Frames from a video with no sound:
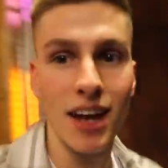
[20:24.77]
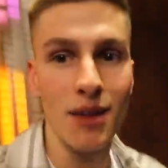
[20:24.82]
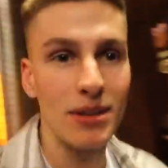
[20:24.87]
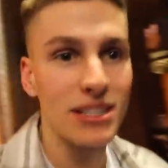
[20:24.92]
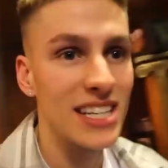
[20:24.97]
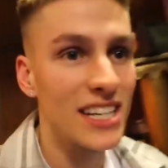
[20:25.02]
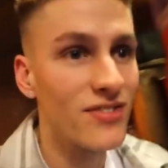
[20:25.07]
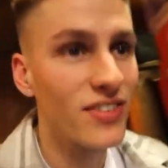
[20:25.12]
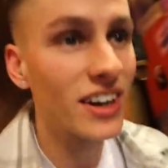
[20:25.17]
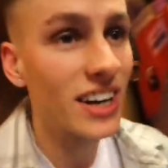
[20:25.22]
Let me
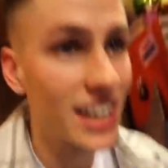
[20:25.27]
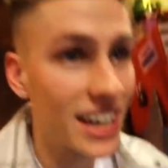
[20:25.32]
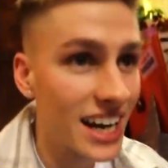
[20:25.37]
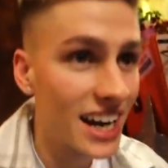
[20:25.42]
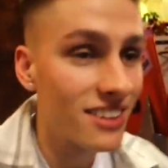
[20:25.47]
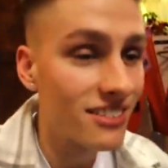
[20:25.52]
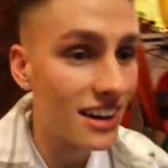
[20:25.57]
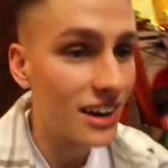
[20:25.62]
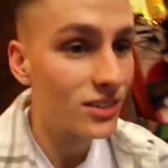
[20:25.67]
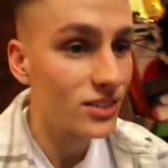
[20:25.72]
see if I can
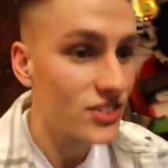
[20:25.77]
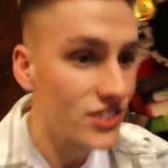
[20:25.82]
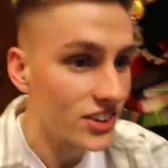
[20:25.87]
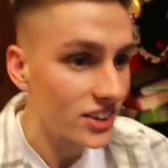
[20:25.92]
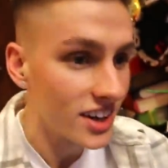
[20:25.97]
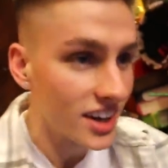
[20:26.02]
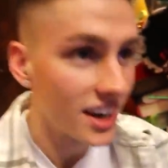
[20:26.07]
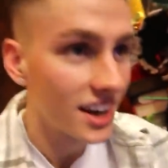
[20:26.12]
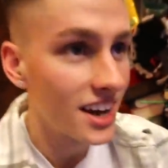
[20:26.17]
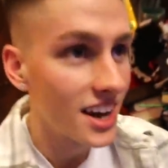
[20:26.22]
get around
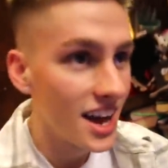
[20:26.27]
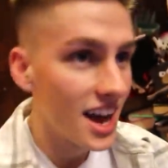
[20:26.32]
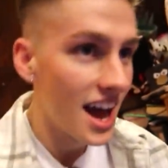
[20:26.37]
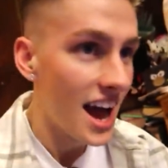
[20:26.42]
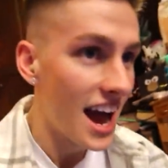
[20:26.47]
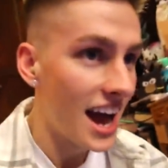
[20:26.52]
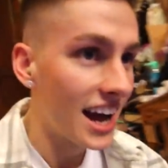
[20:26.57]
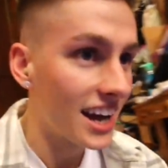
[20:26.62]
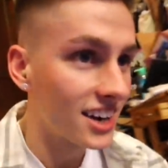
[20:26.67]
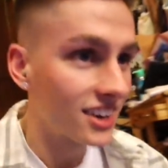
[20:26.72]
to
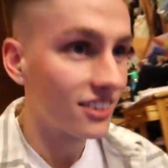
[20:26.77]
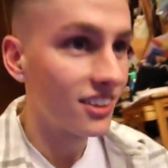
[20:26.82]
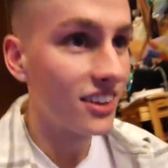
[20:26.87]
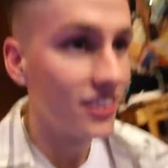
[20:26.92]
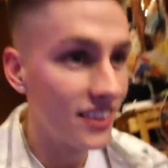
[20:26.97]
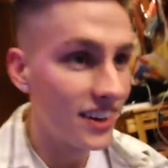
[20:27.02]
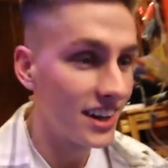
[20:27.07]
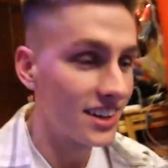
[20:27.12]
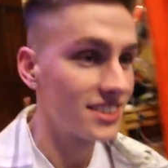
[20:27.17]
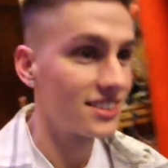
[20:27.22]
Hacker
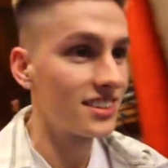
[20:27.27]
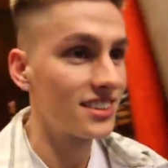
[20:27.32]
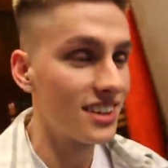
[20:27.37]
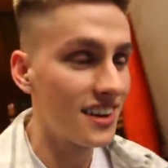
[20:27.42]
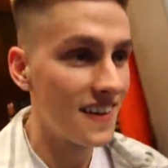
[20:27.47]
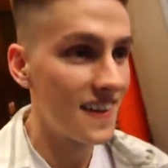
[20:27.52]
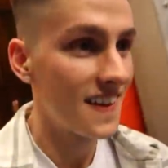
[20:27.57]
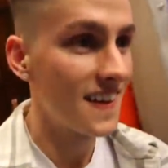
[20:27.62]
on this.